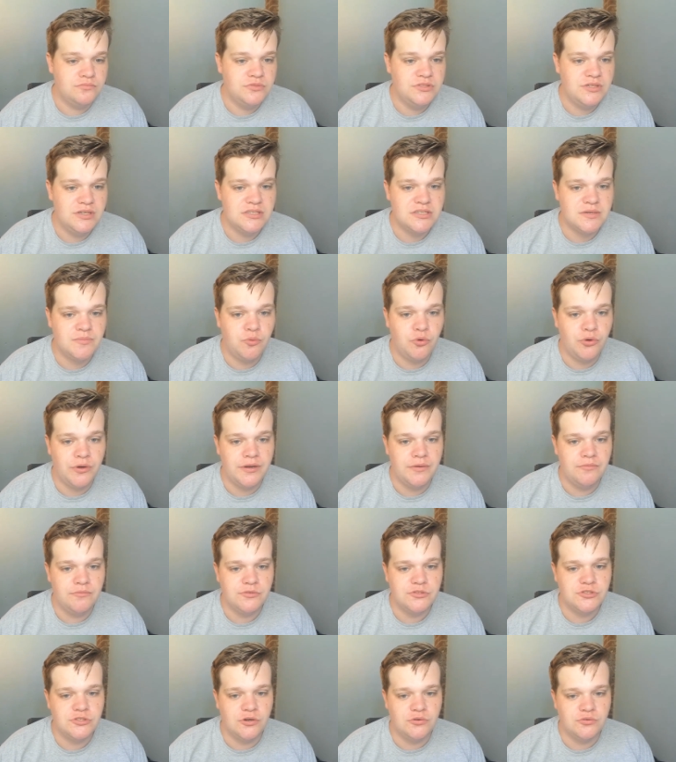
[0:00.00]

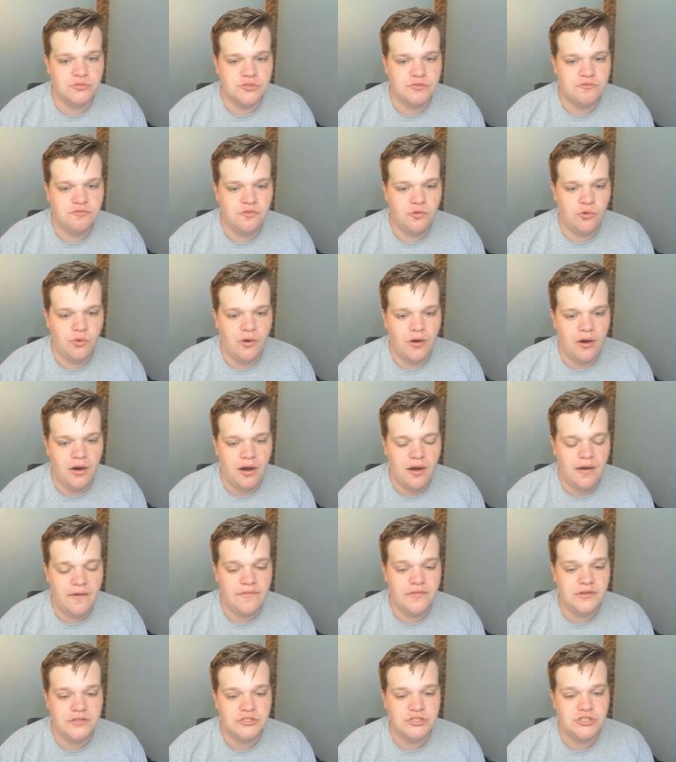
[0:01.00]
disappointing results for
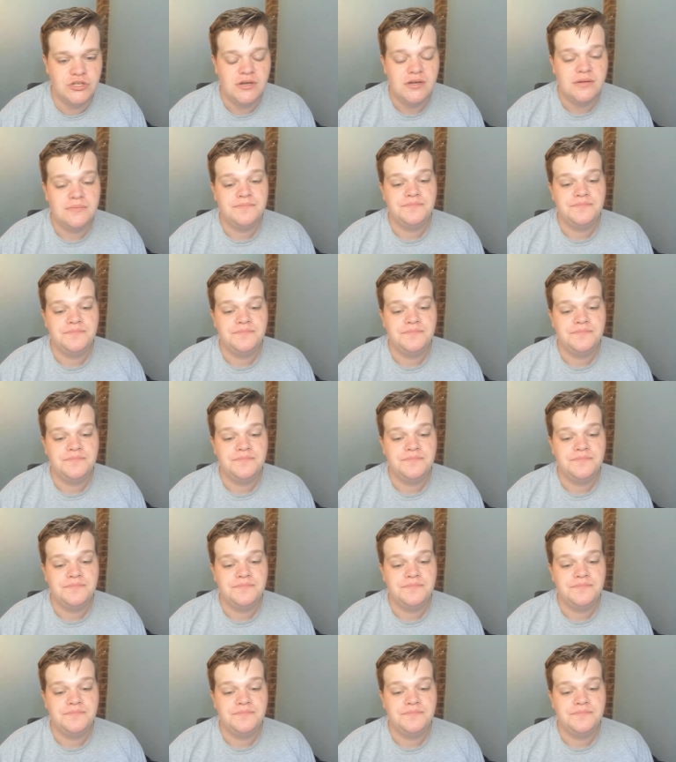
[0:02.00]
others.